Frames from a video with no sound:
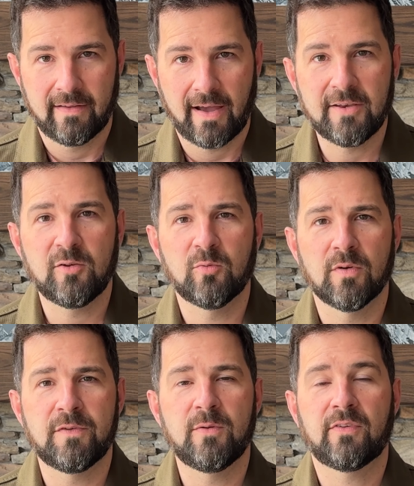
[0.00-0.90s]
I do
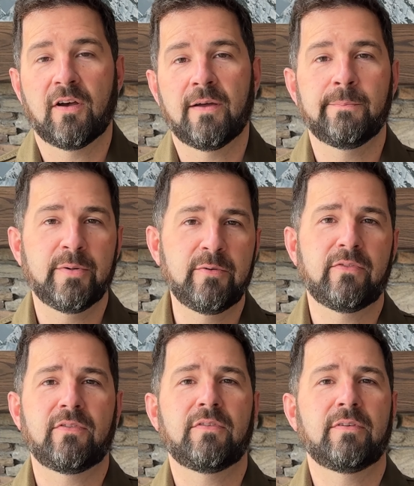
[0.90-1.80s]
reviews on
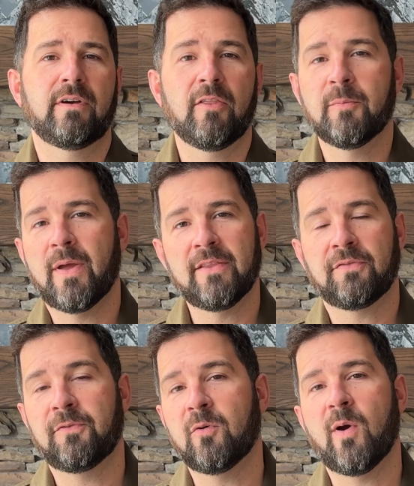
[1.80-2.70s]
boots, other men's
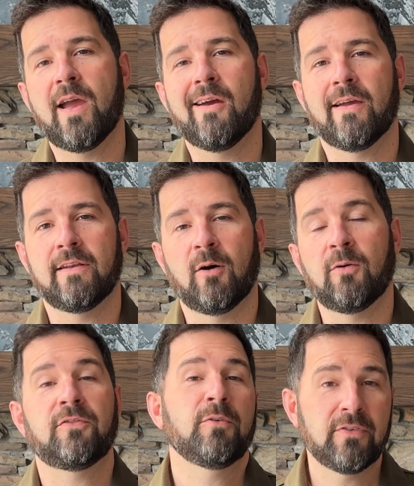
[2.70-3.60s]
footwear, and
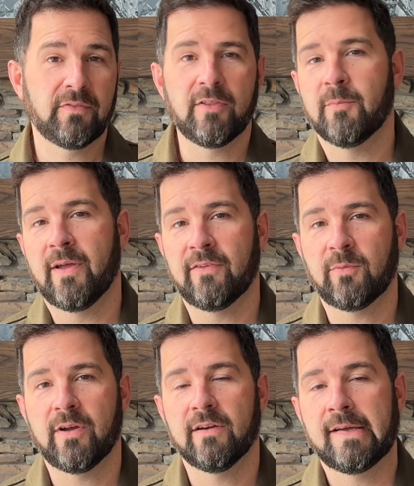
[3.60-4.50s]
all sorts of other men's
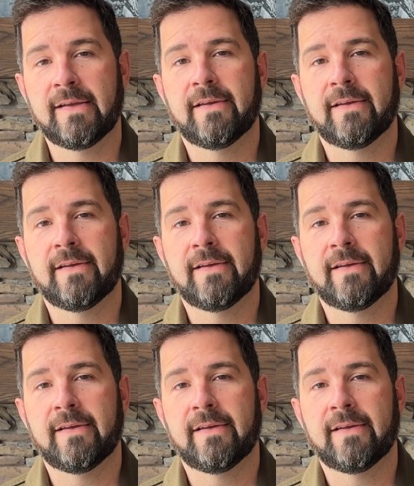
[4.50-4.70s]
wear,